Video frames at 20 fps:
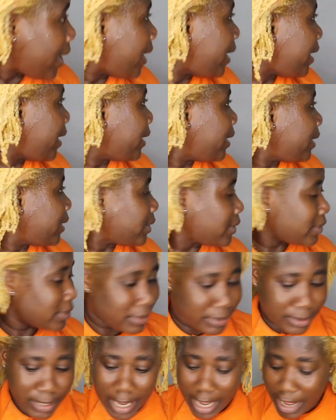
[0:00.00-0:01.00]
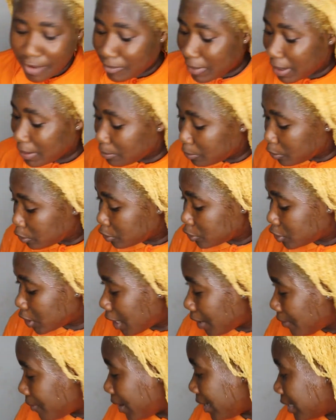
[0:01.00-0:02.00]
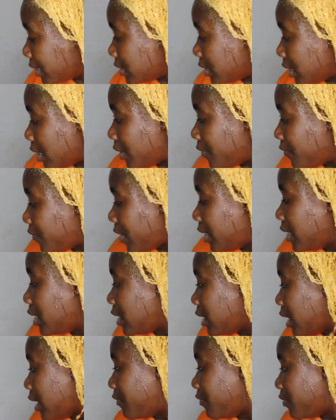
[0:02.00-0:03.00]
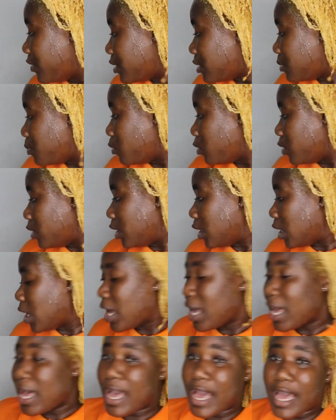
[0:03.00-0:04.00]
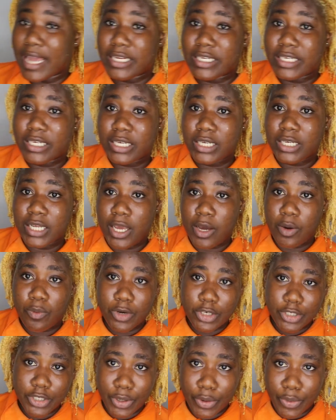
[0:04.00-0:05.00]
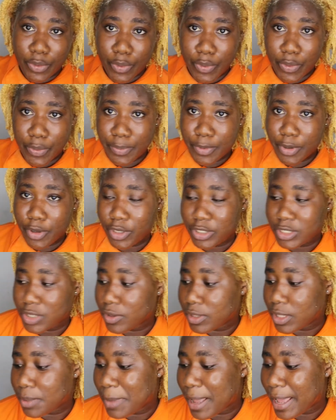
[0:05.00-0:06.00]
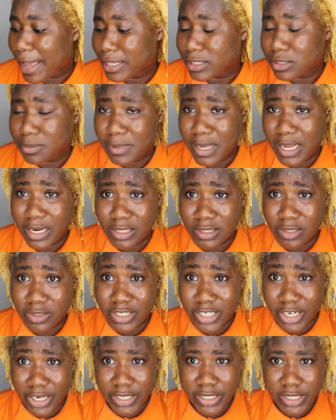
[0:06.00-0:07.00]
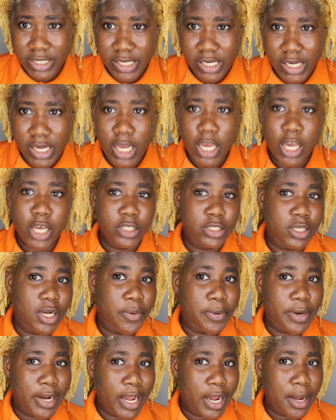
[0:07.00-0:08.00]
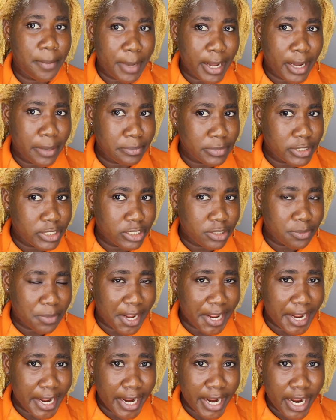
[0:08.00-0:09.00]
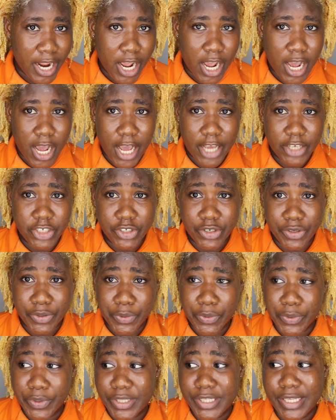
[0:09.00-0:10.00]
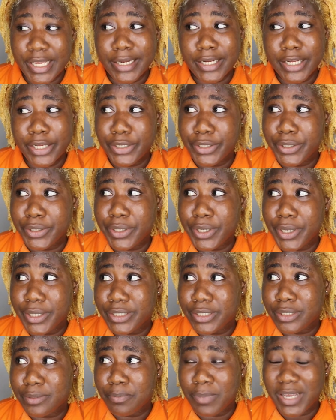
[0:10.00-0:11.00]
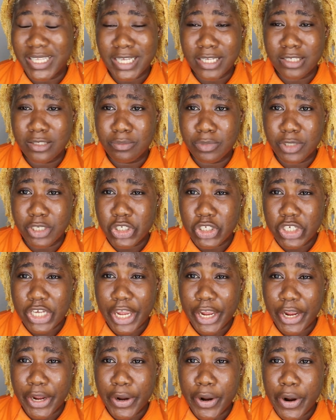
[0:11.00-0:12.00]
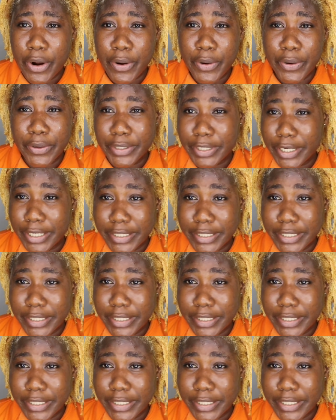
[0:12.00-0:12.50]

and I have my blow dry right here. Funny enough, this morning I did a wash and go because I wanted my hair to be a little dirty so that when I come I can bleach my hair. As you all know, they said it's better to bleach hair on